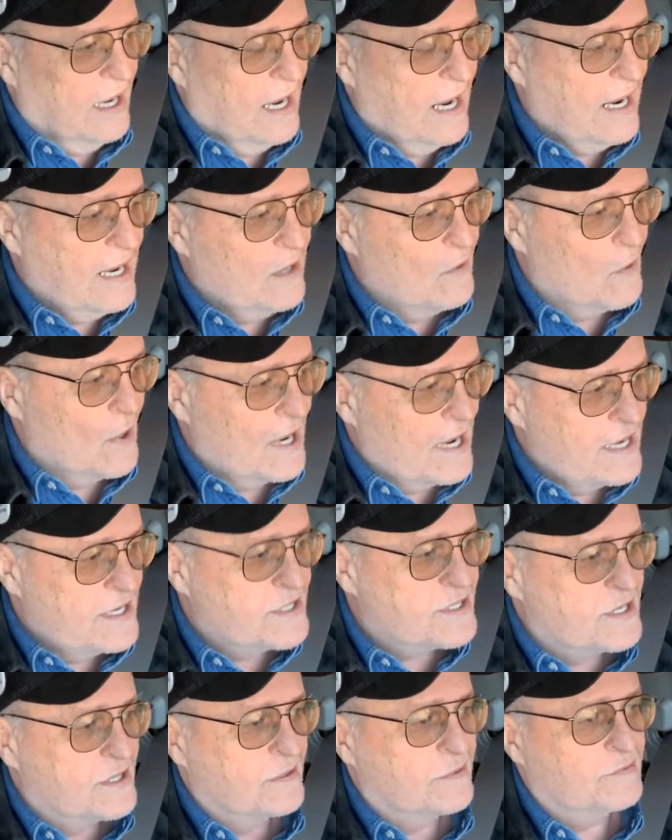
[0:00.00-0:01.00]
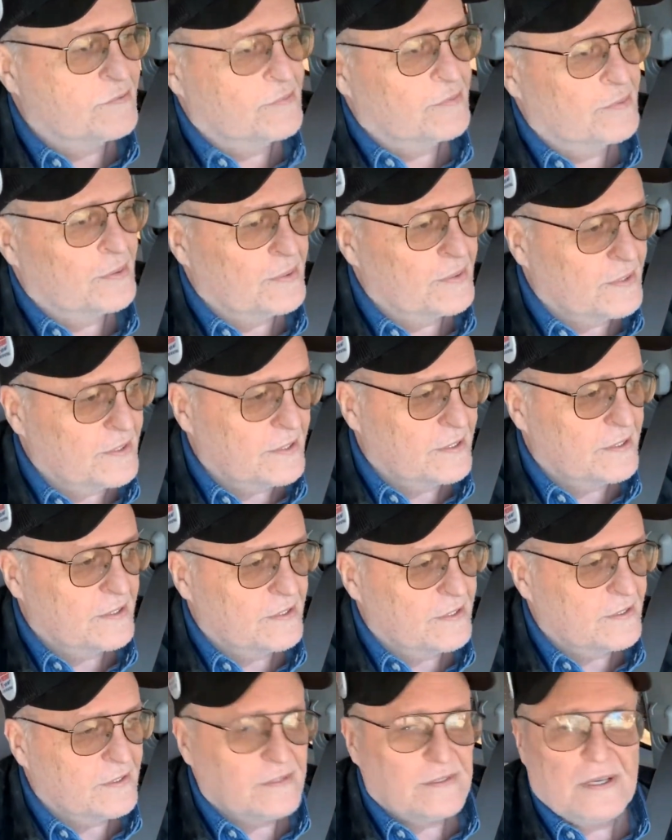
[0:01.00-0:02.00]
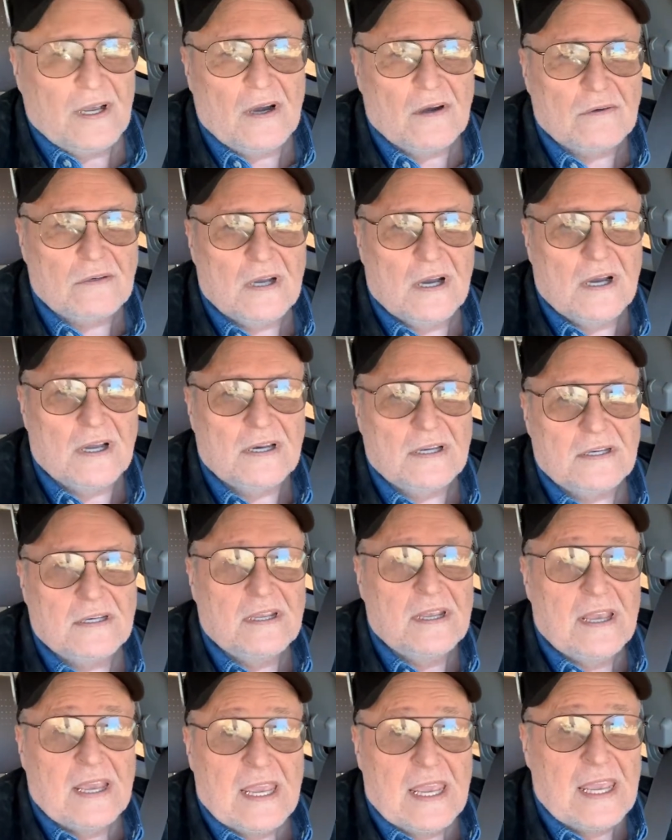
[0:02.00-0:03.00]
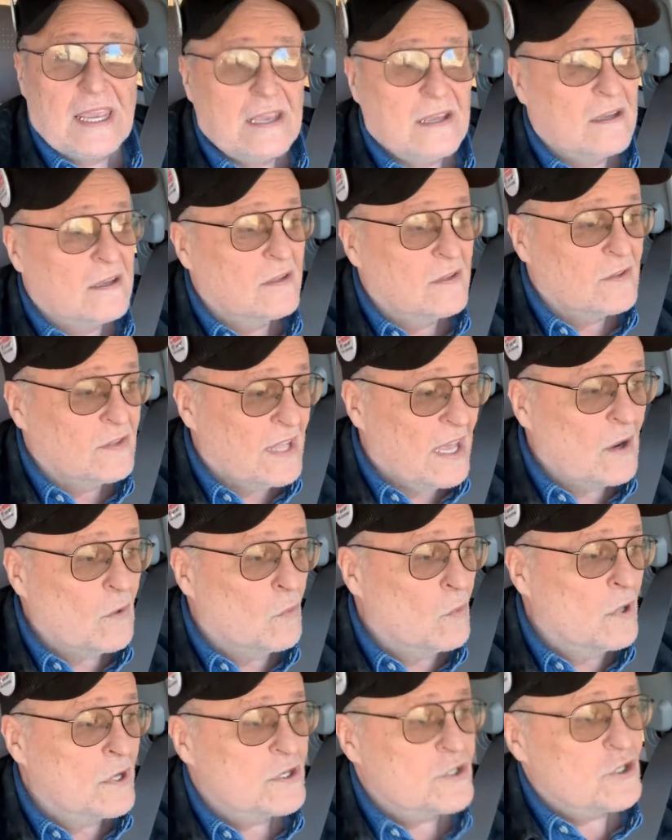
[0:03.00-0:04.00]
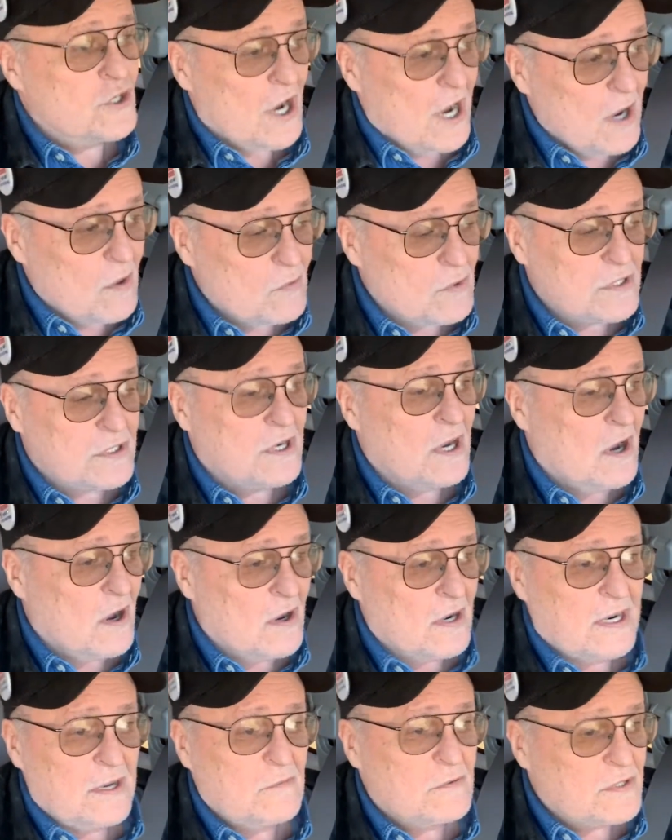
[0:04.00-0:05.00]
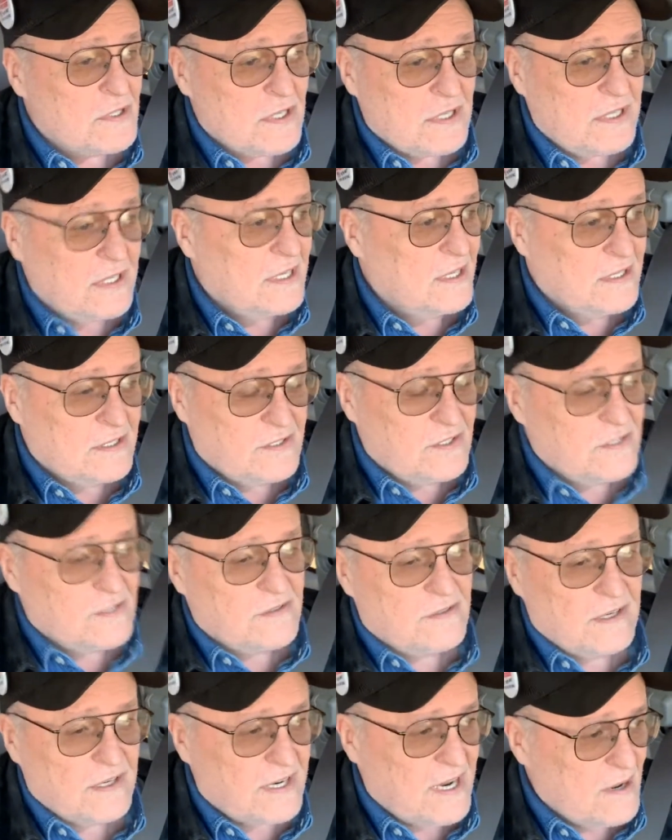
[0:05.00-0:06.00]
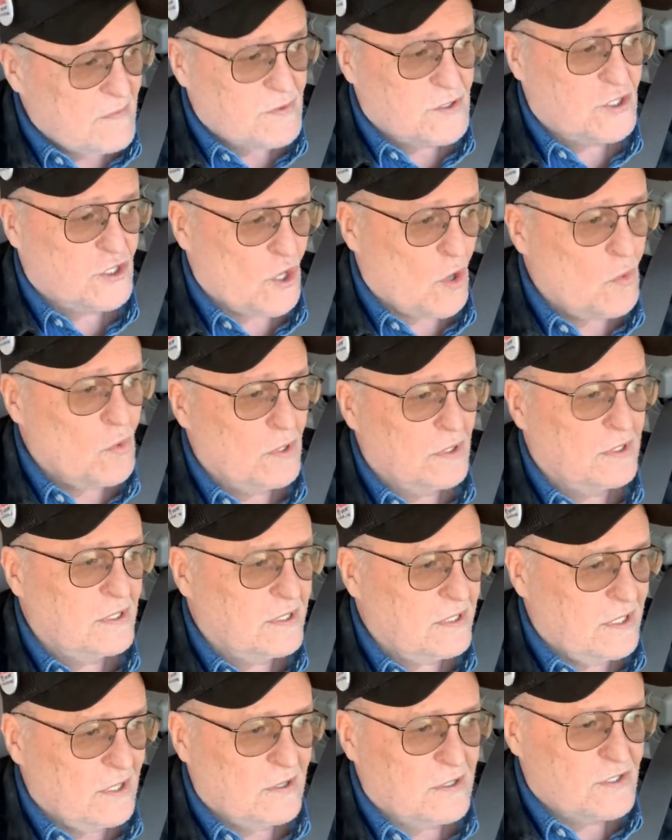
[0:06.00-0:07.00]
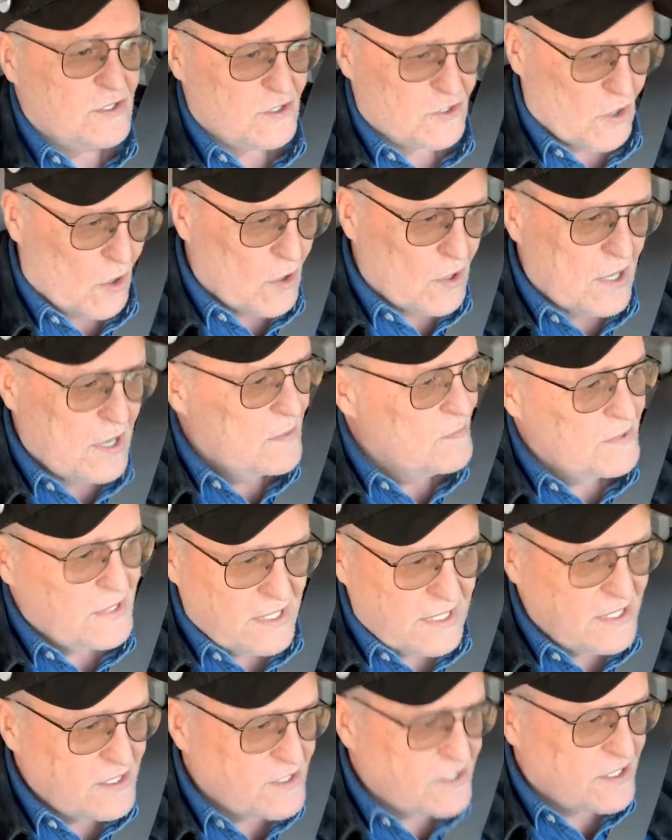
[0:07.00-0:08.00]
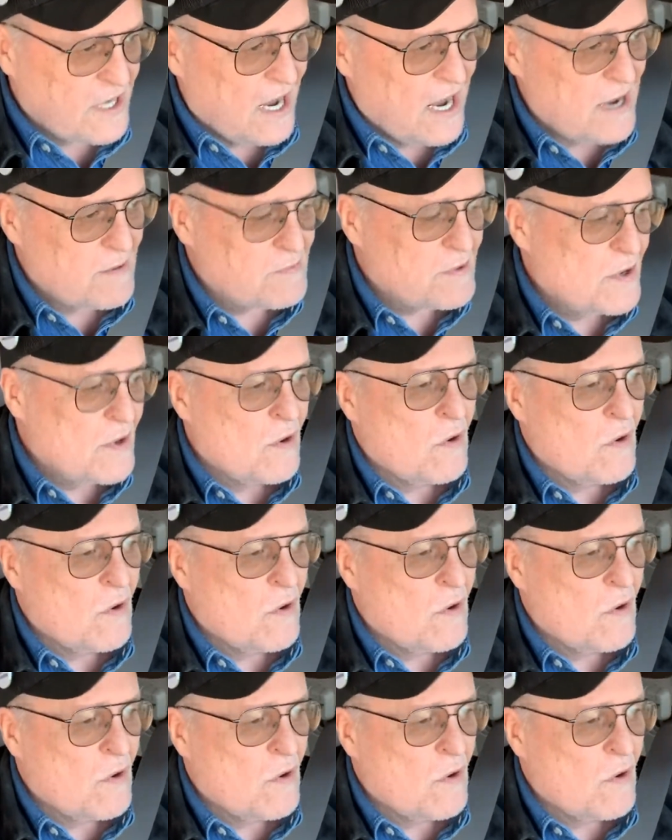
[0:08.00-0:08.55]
Anyways, doggone it, that one shot was gone. It kept showing, you know, it'd start up and then it stopped.